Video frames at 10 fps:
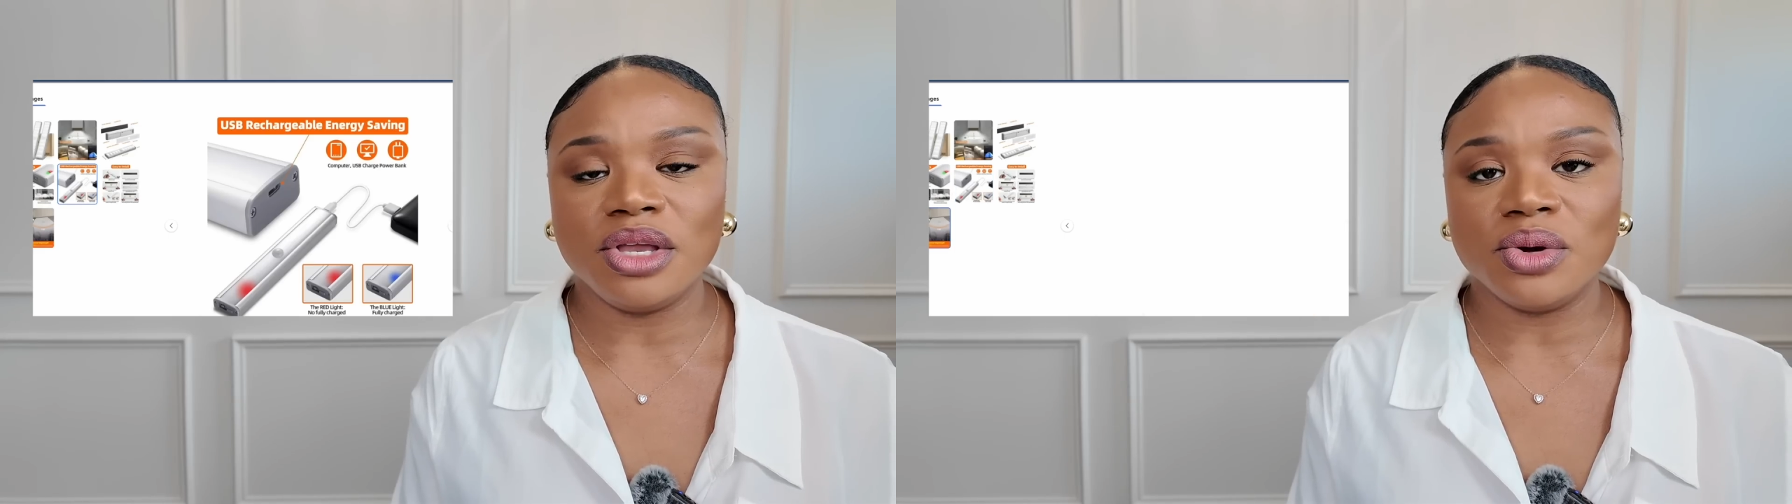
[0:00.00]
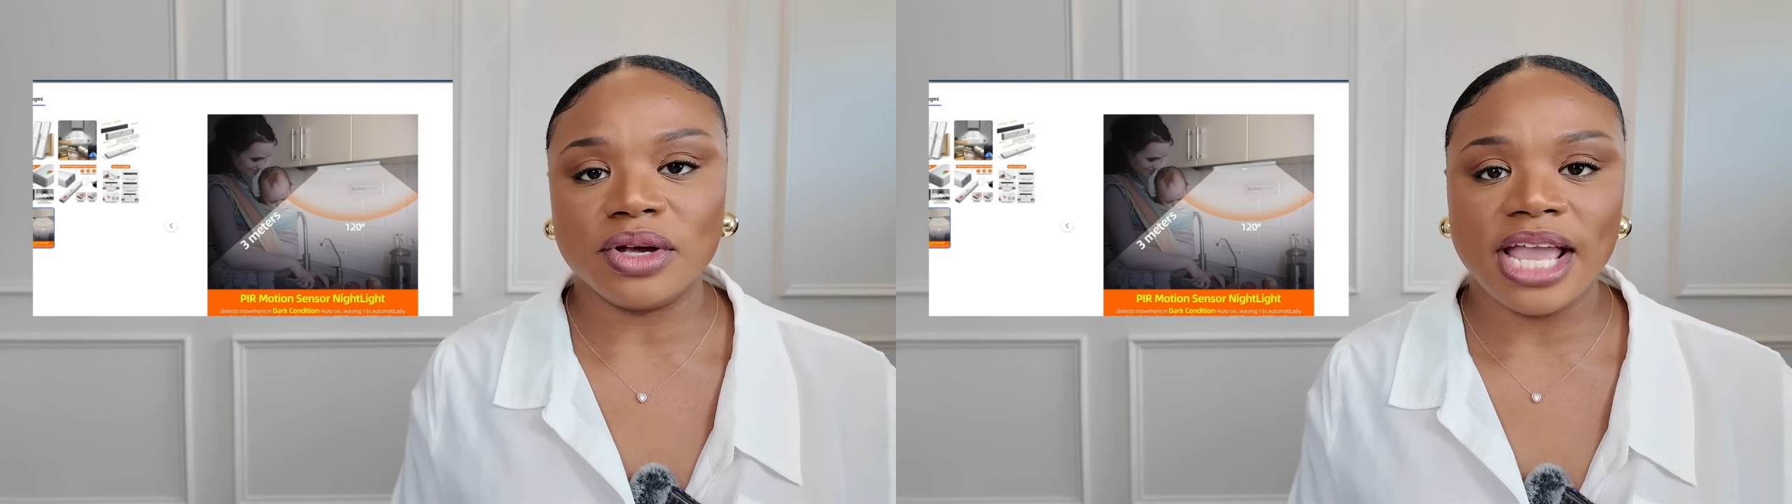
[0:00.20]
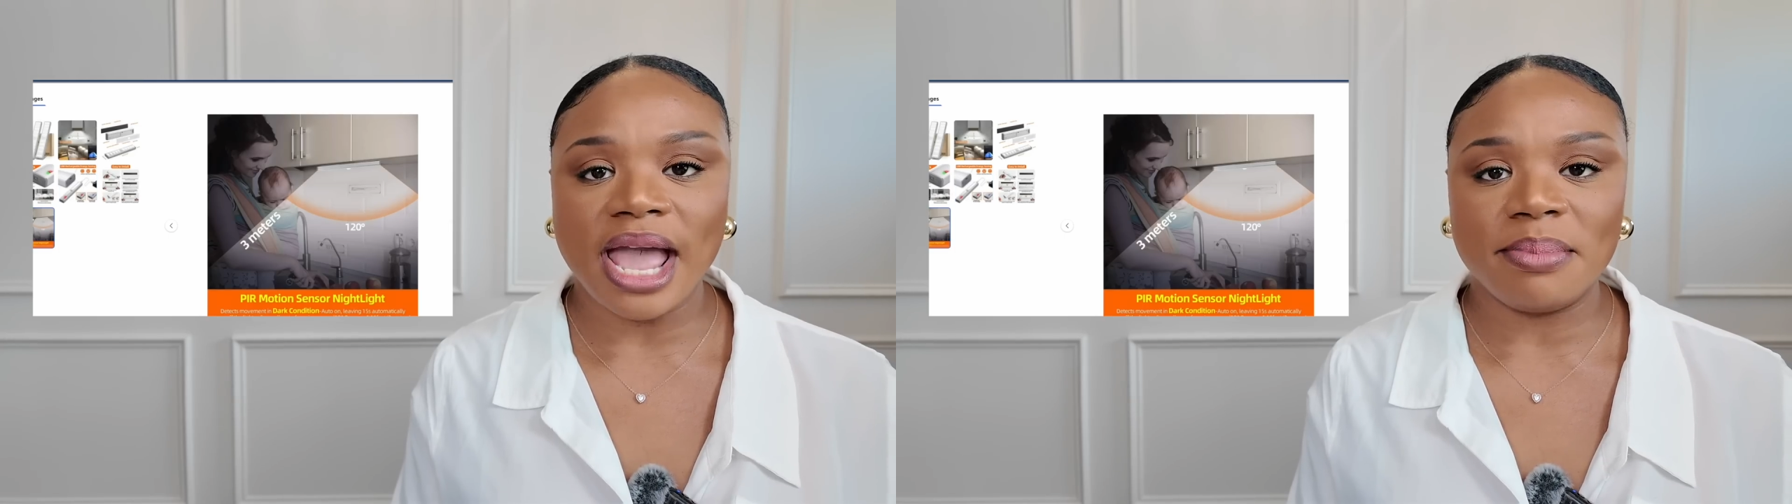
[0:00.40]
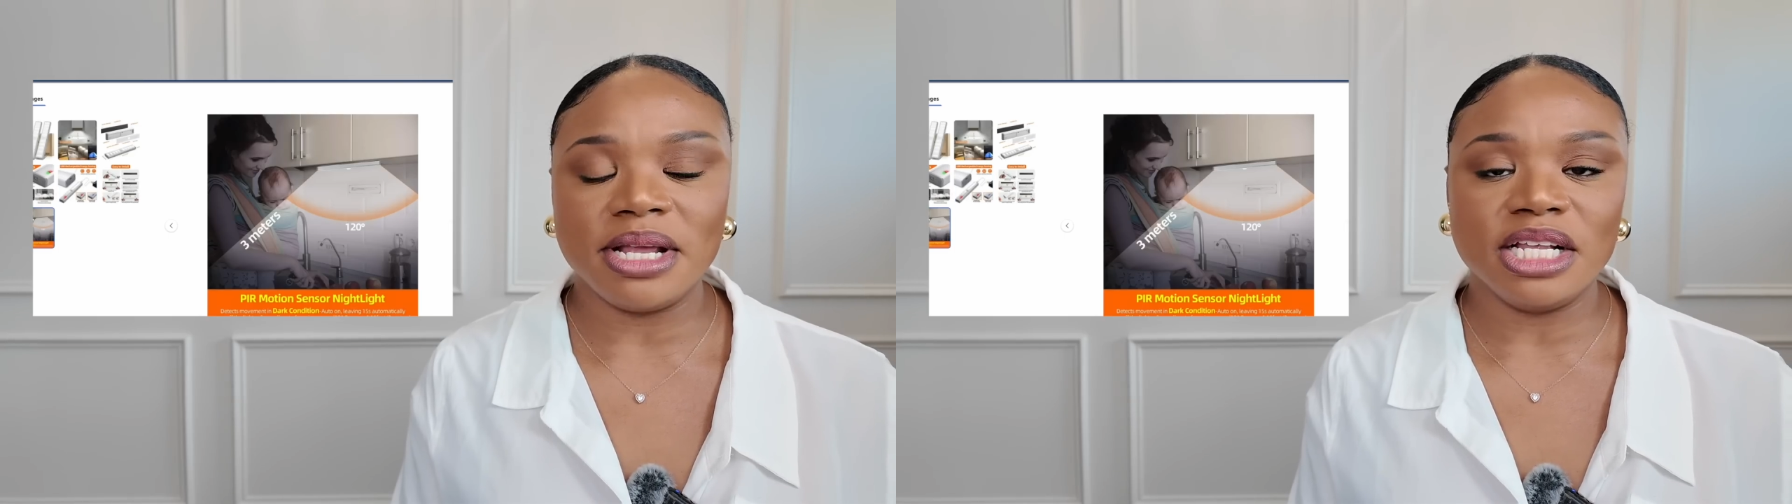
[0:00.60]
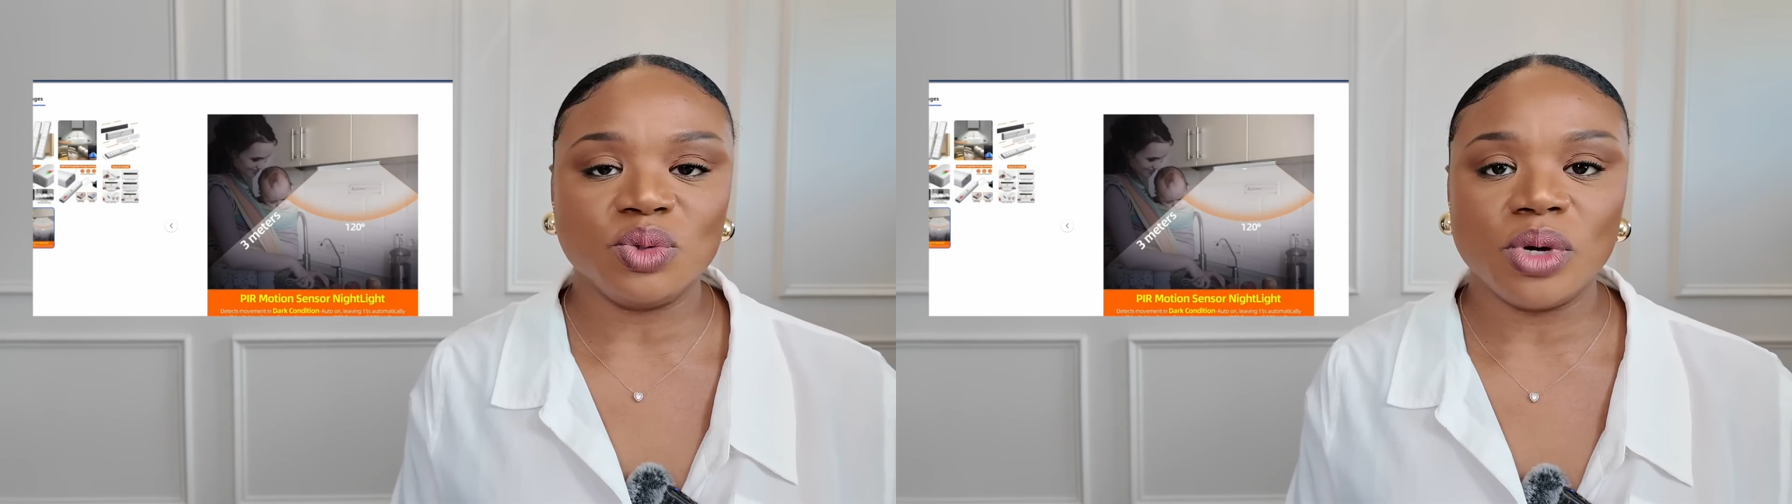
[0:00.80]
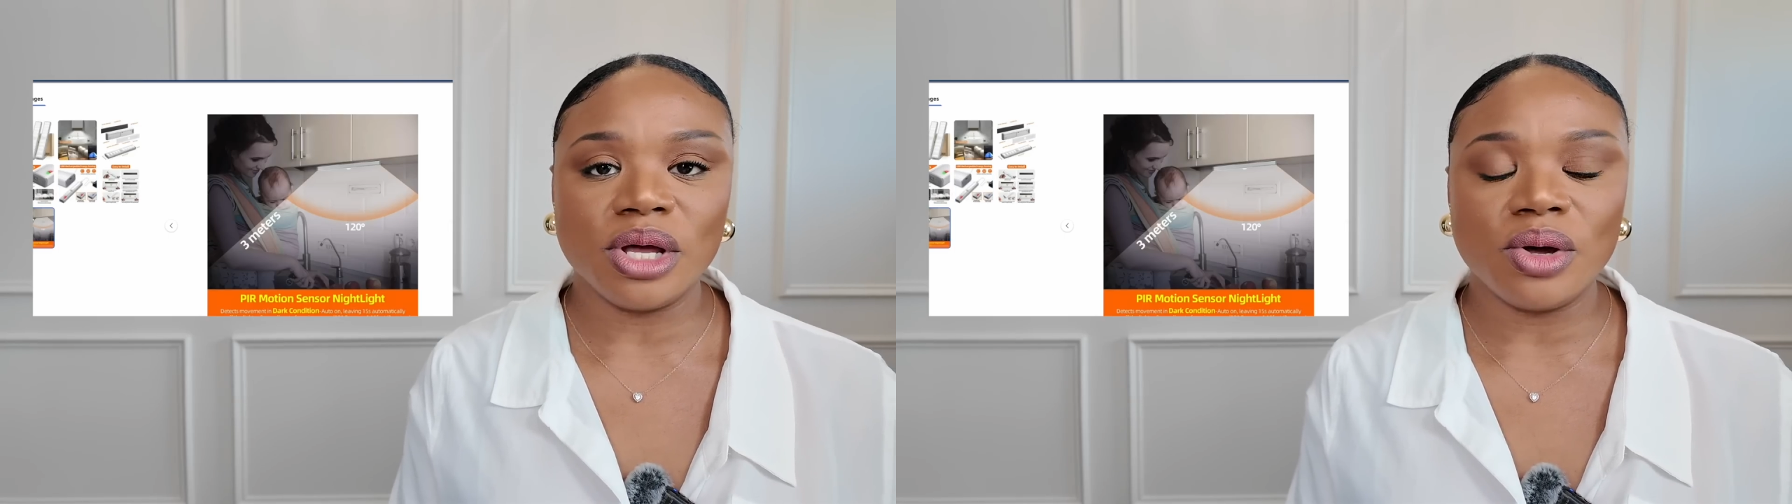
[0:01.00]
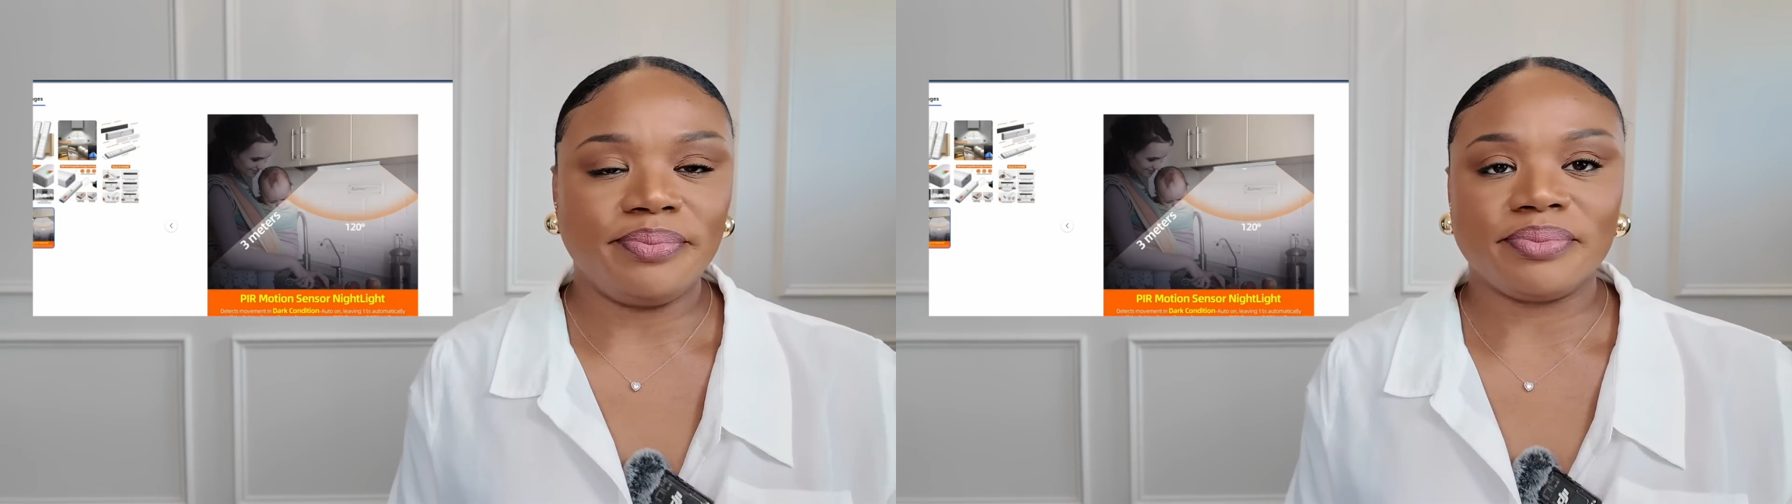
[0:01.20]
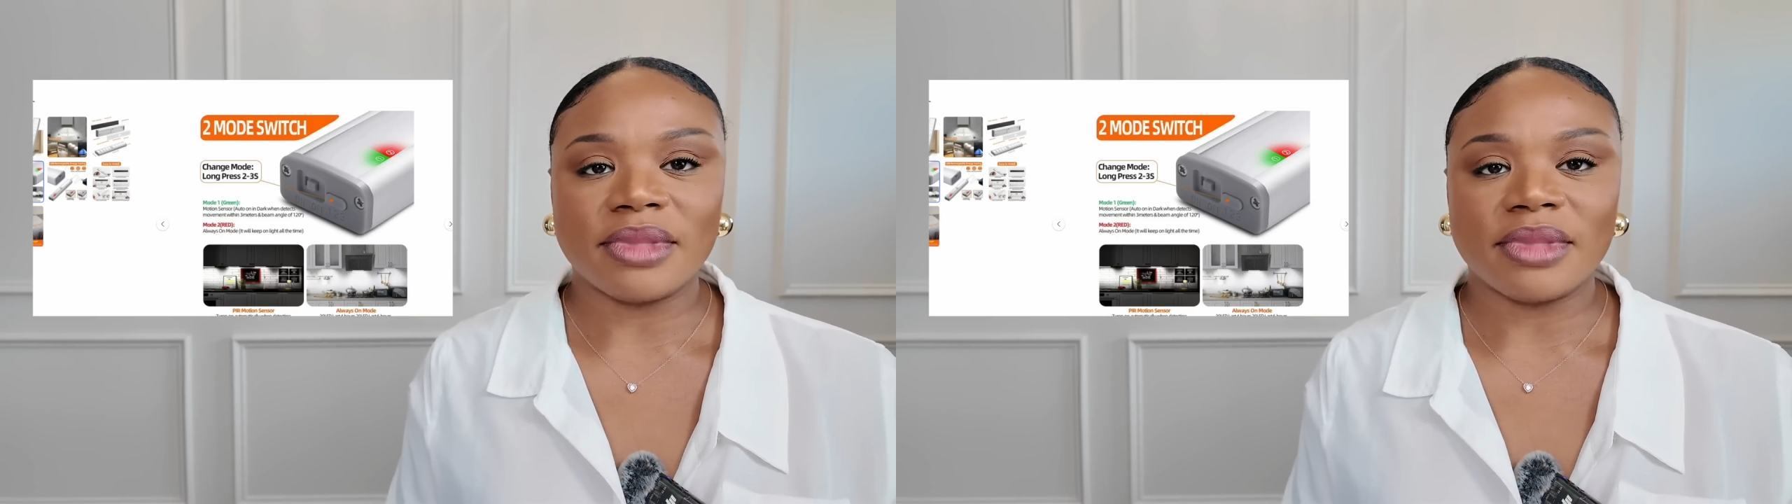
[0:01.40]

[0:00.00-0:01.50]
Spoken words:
your cabinet as well.